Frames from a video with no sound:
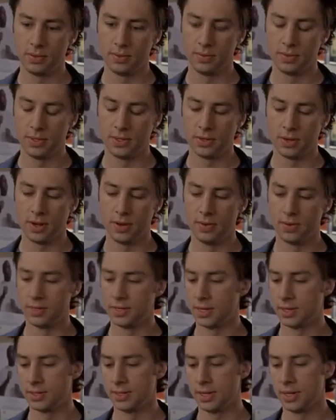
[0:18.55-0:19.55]
We tried to
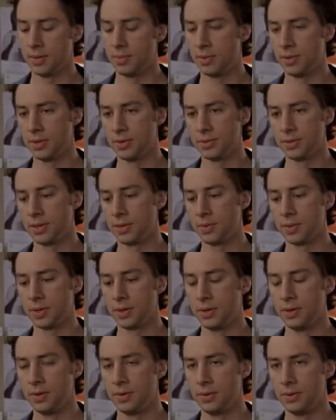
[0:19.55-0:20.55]
resuscitate him, but there was all we
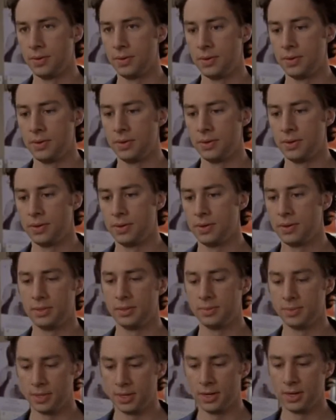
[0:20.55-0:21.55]
could do.
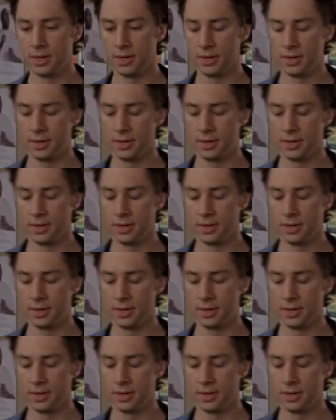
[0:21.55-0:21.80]
I'm sorry.